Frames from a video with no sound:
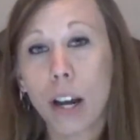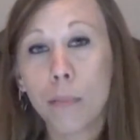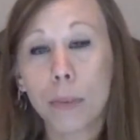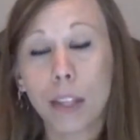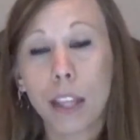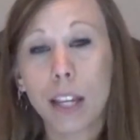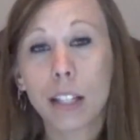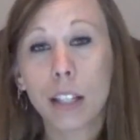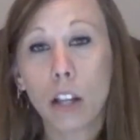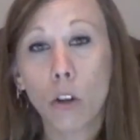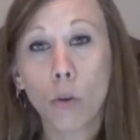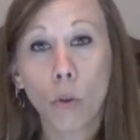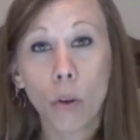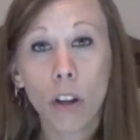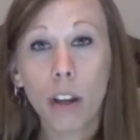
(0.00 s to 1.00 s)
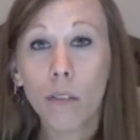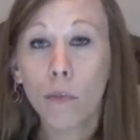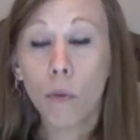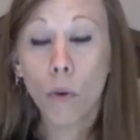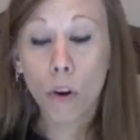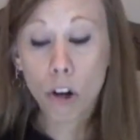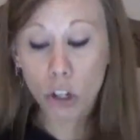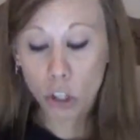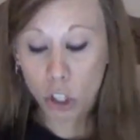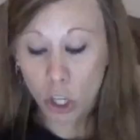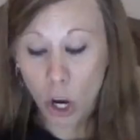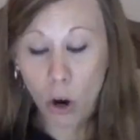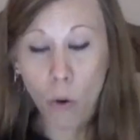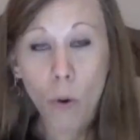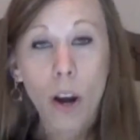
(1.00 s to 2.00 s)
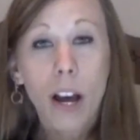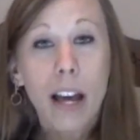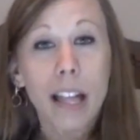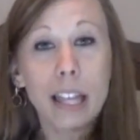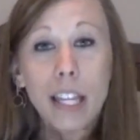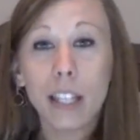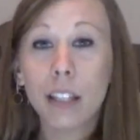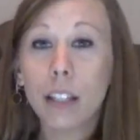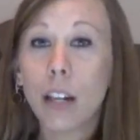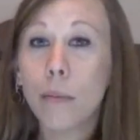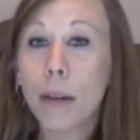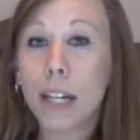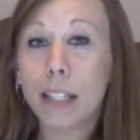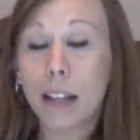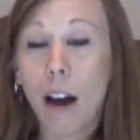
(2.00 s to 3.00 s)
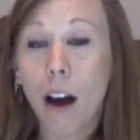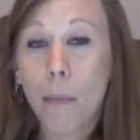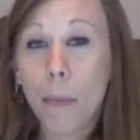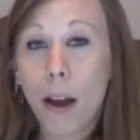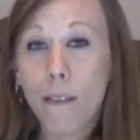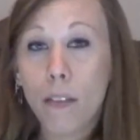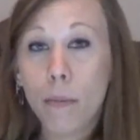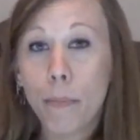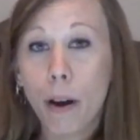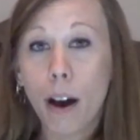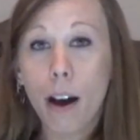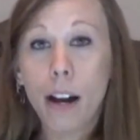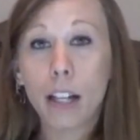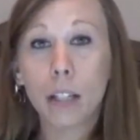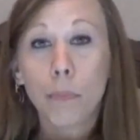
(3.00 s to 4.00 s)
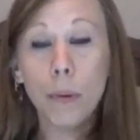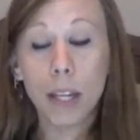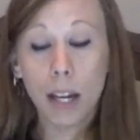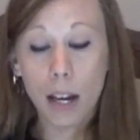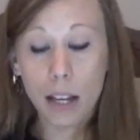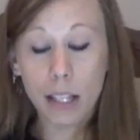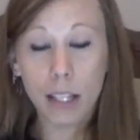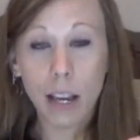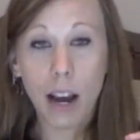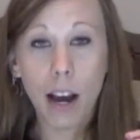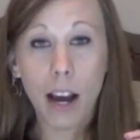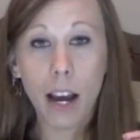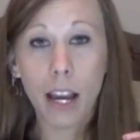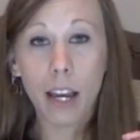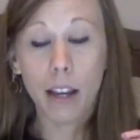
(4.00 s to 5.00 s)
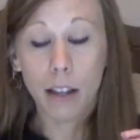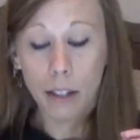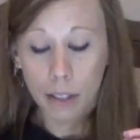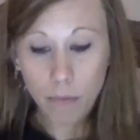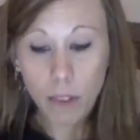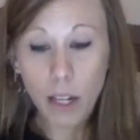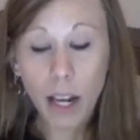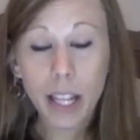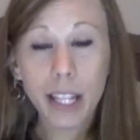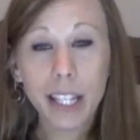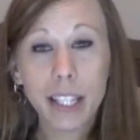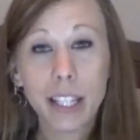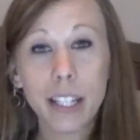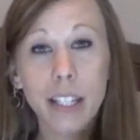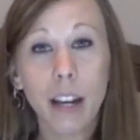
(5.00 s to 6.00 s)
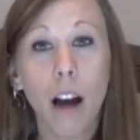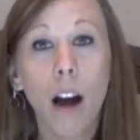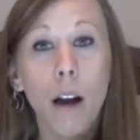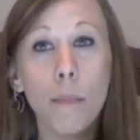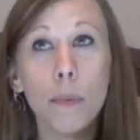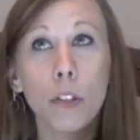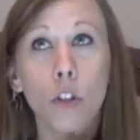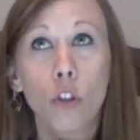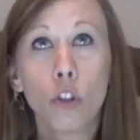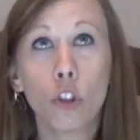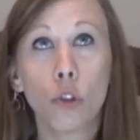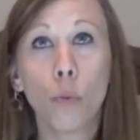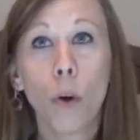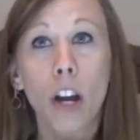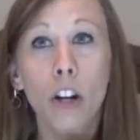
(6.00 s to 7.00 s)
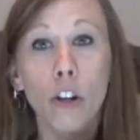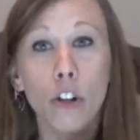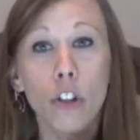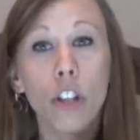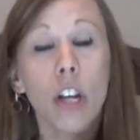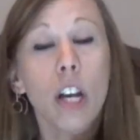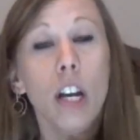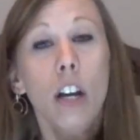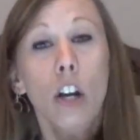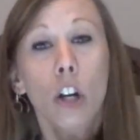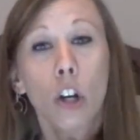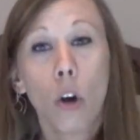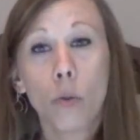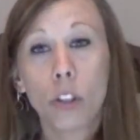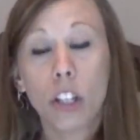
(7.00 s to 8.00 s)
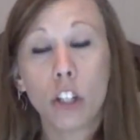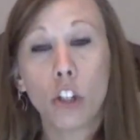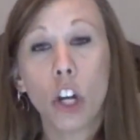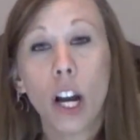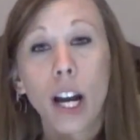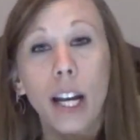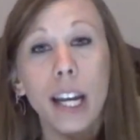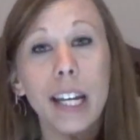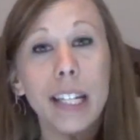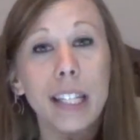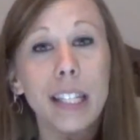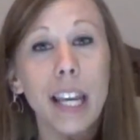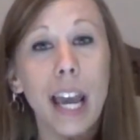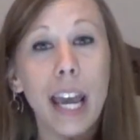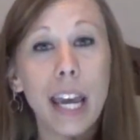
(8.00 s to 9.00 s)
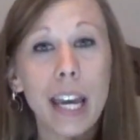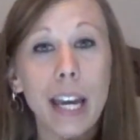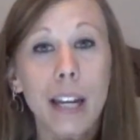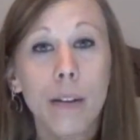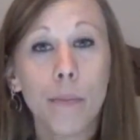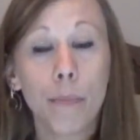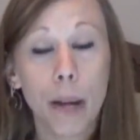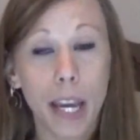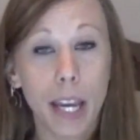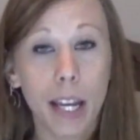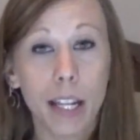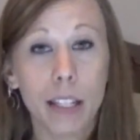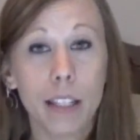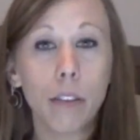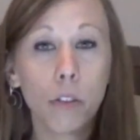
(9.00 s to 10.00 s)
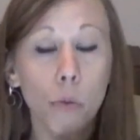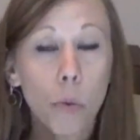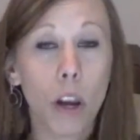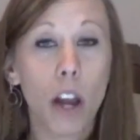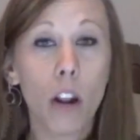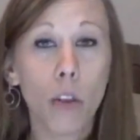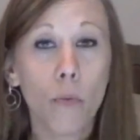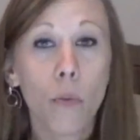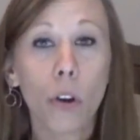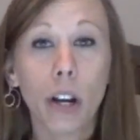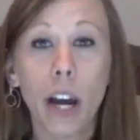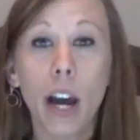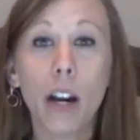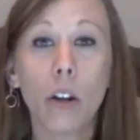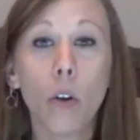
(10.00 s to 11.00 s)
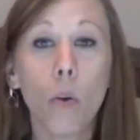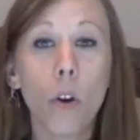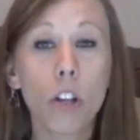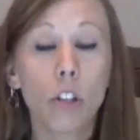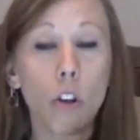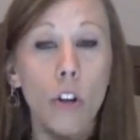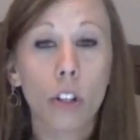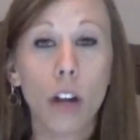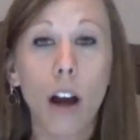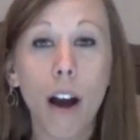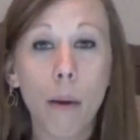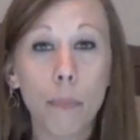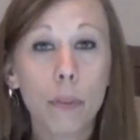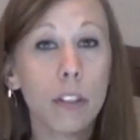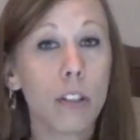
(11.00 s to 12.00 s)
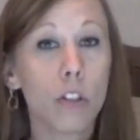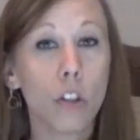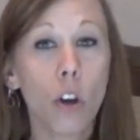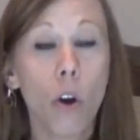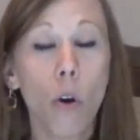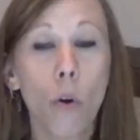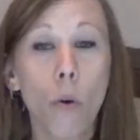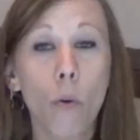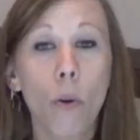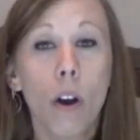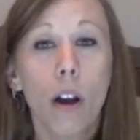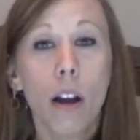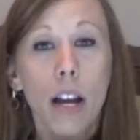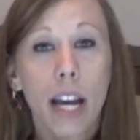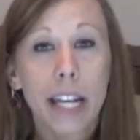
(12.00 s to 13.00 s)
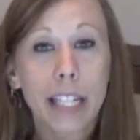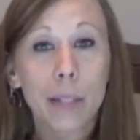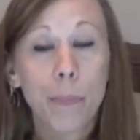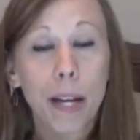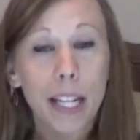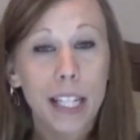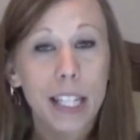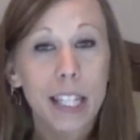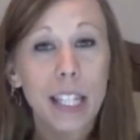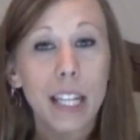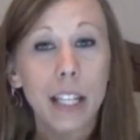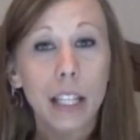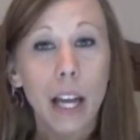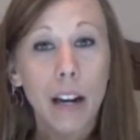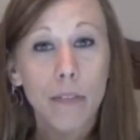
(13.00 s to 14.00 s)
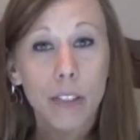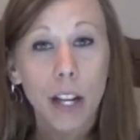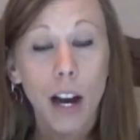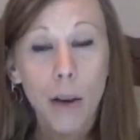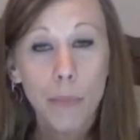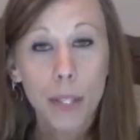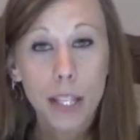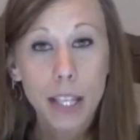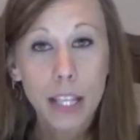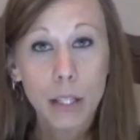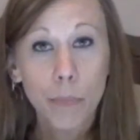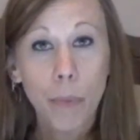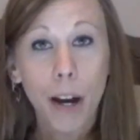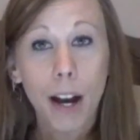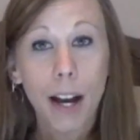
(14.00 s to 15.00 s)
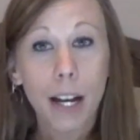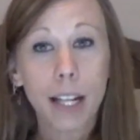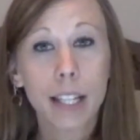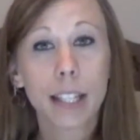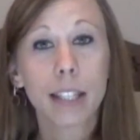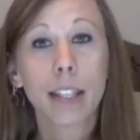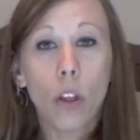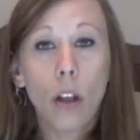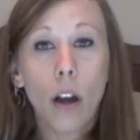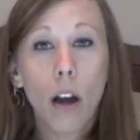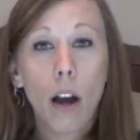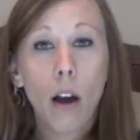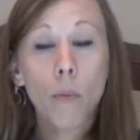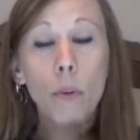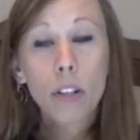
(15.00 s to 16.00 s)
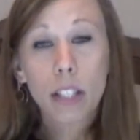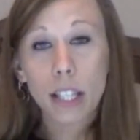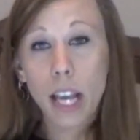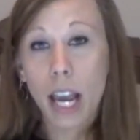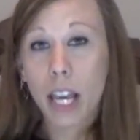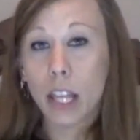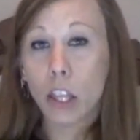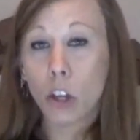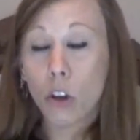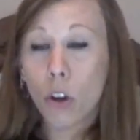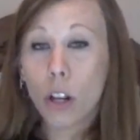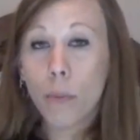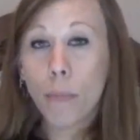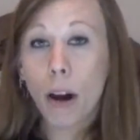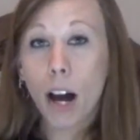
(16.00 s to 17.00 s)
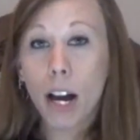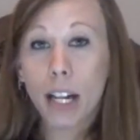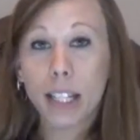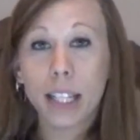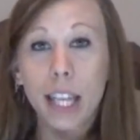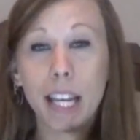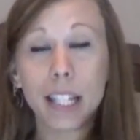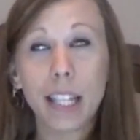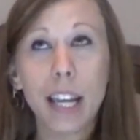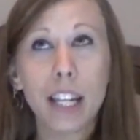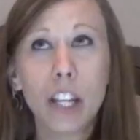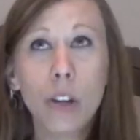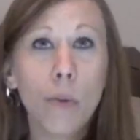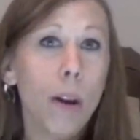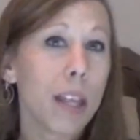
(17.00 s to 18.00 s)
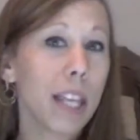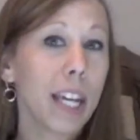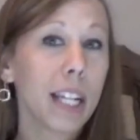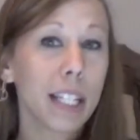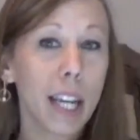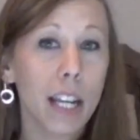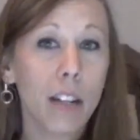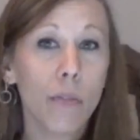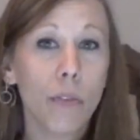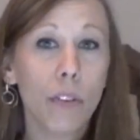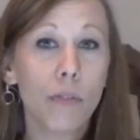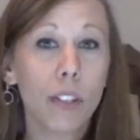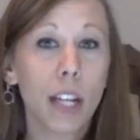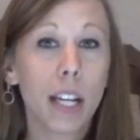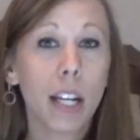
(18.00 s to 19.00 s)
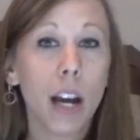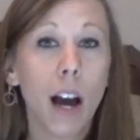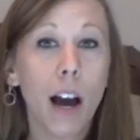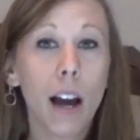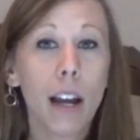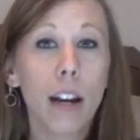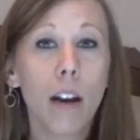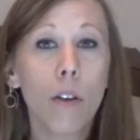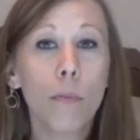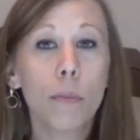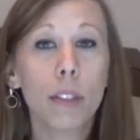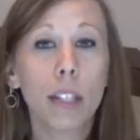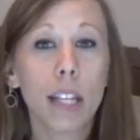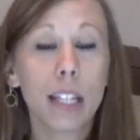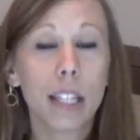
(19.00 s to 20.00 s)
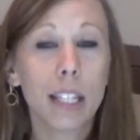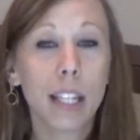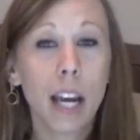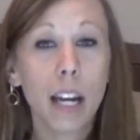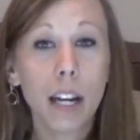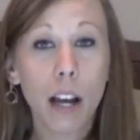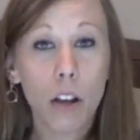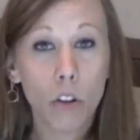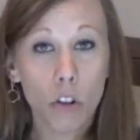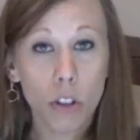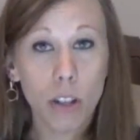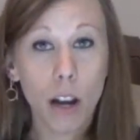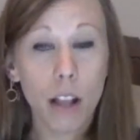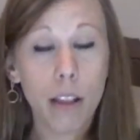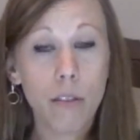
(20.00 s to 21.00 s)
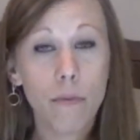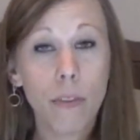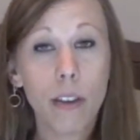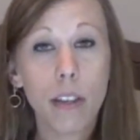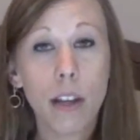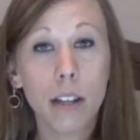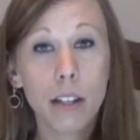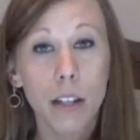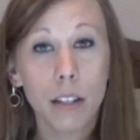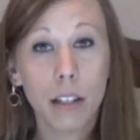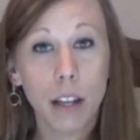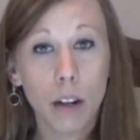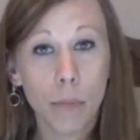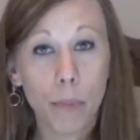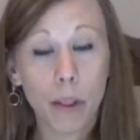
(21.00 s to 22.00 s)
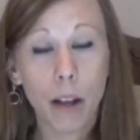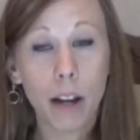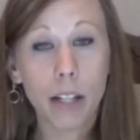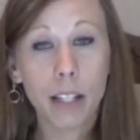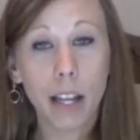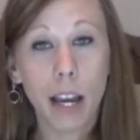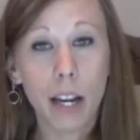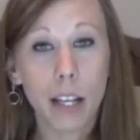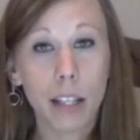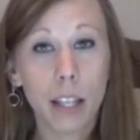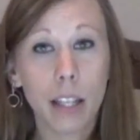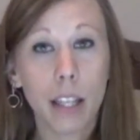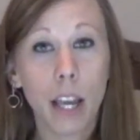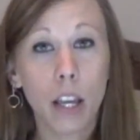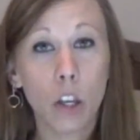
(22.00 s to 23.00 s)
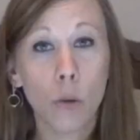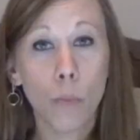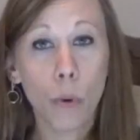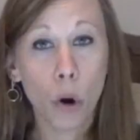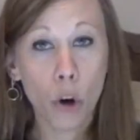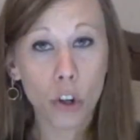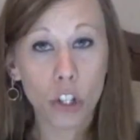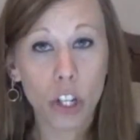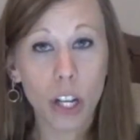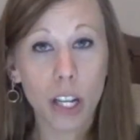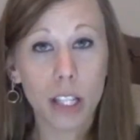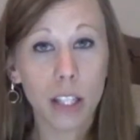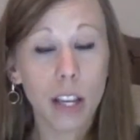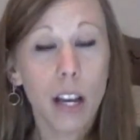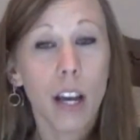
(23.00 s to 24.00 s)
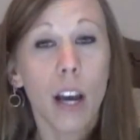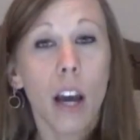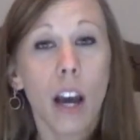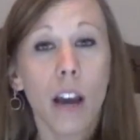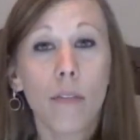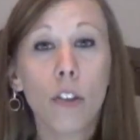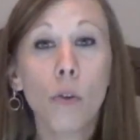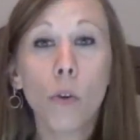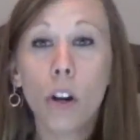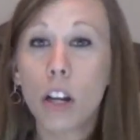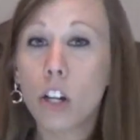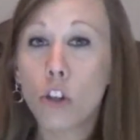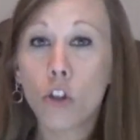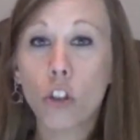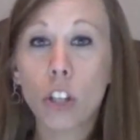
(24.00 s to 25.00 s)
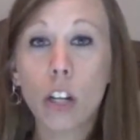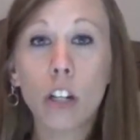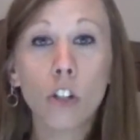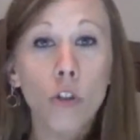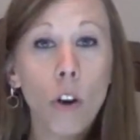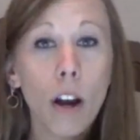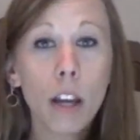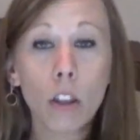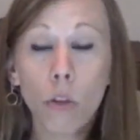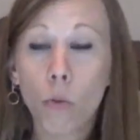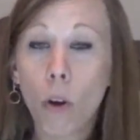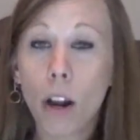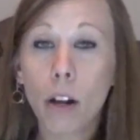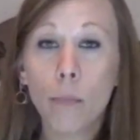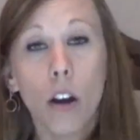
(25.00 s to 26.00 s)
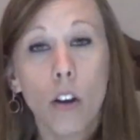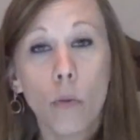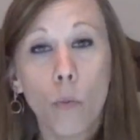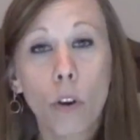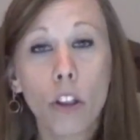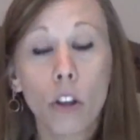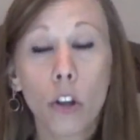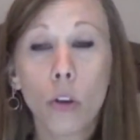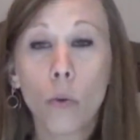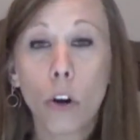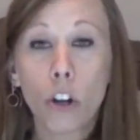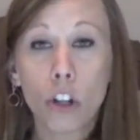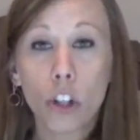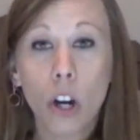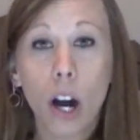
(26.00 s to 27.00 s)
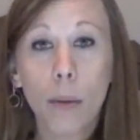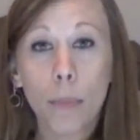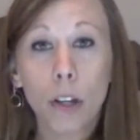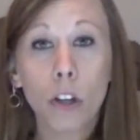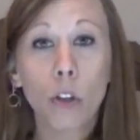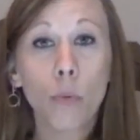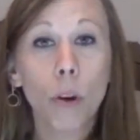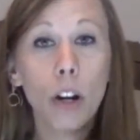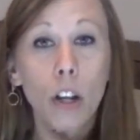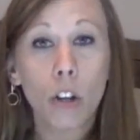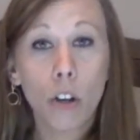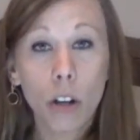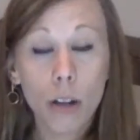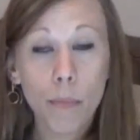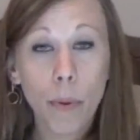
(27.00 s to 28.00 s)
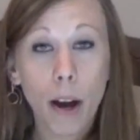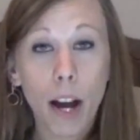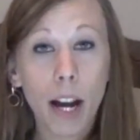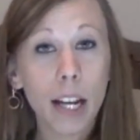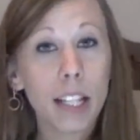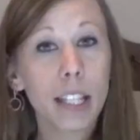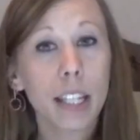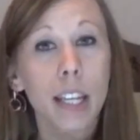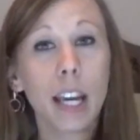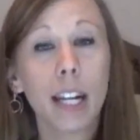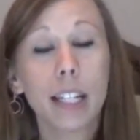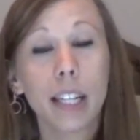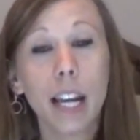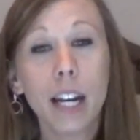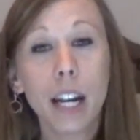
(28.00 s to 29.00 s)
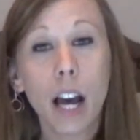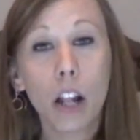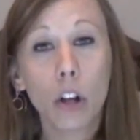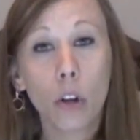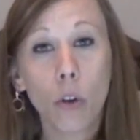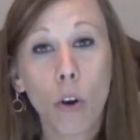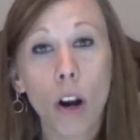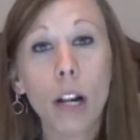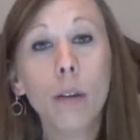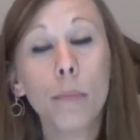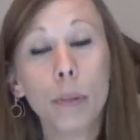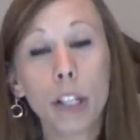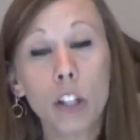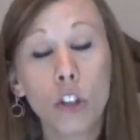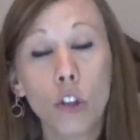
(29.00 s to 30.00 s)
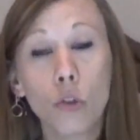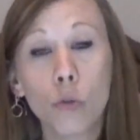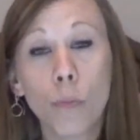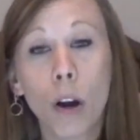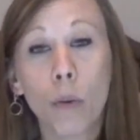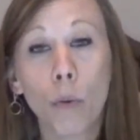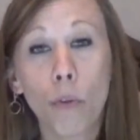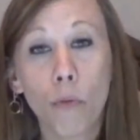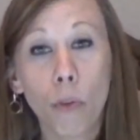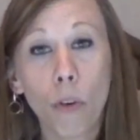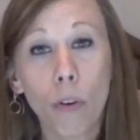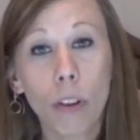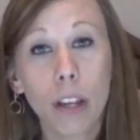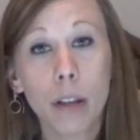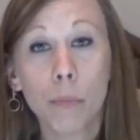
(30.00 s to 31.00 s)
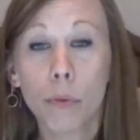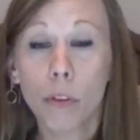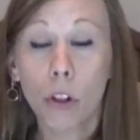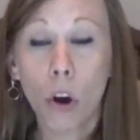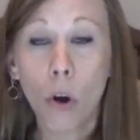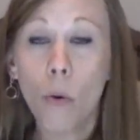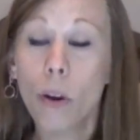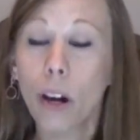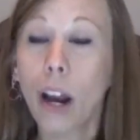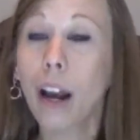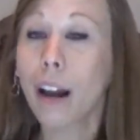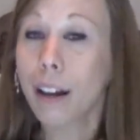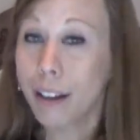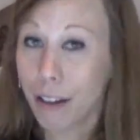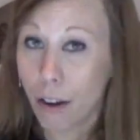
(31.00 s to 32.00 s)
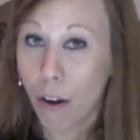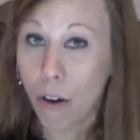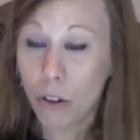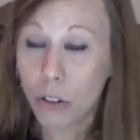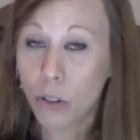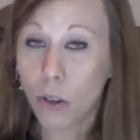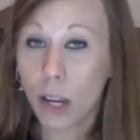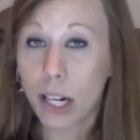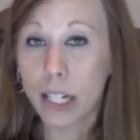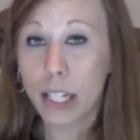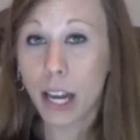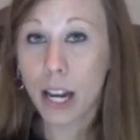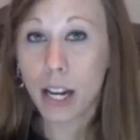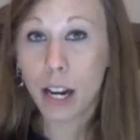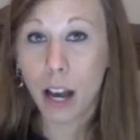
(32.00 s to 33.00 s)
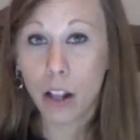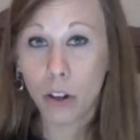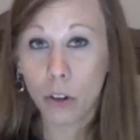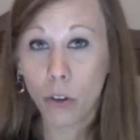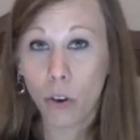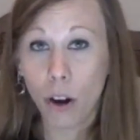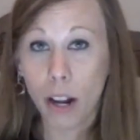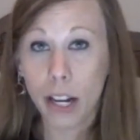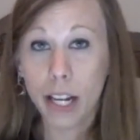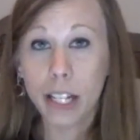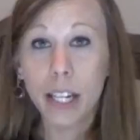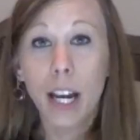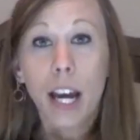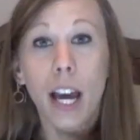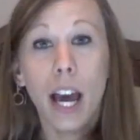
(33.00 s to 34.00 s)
of things that you're looking for. So this is going to be a top heavy box because I listed tops, sweaters, coats and jackets, and pants. 3 out of the 4 categories are tops, so expect to see a lot of tops in this box. I will say the goodie box, they send you I think 10 to 15 items. It's a $10 styling fee that does get applied to anything that you purchase. If you are interested in trying ThredUP, whether you are shopping and you want a goodie box to get a $10 credit, please use my referral link below, and I also get a $10 credit.